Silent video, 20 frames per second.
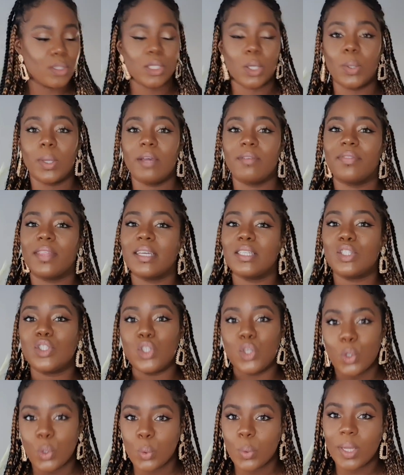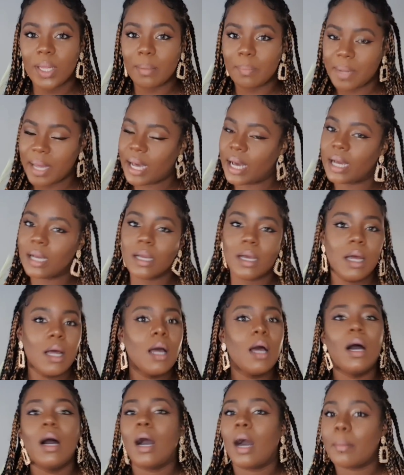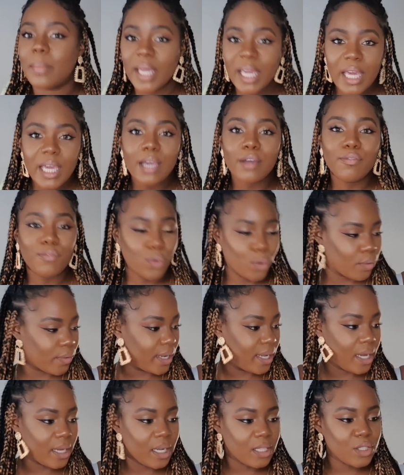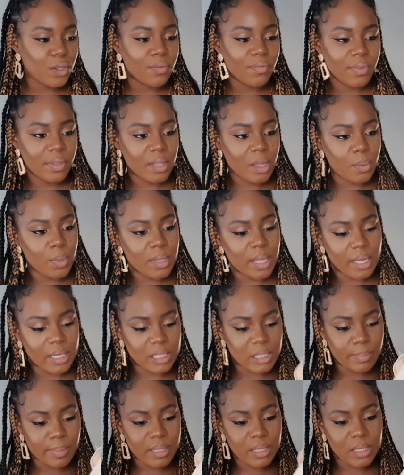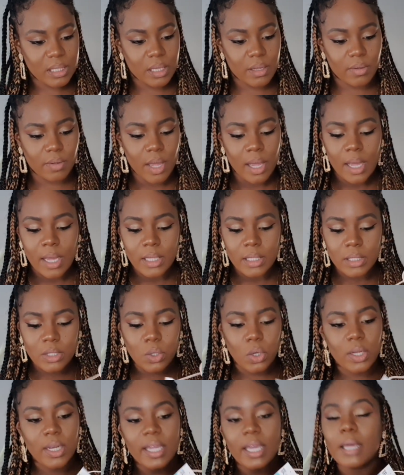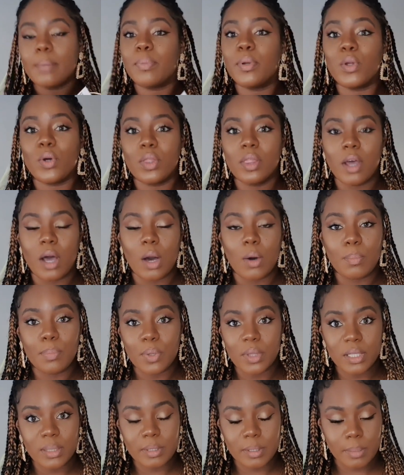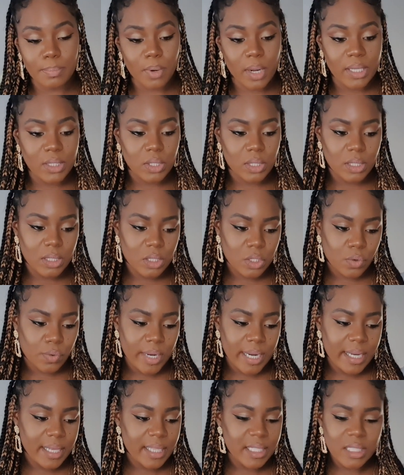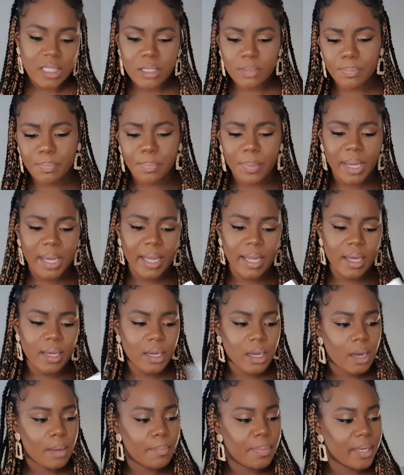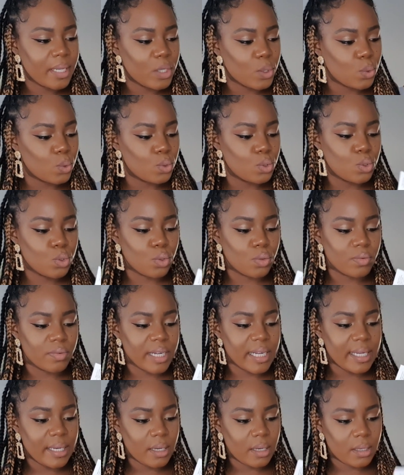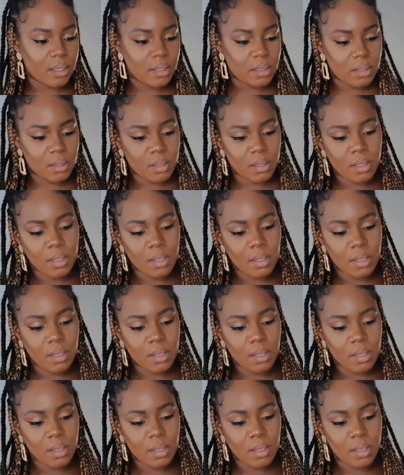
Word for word: So if there's two in a pack, I'm here for it, and I don't think they were that expensive. It's not on here, put it on, I'll put this price on the screen. This is by a company called Dorina.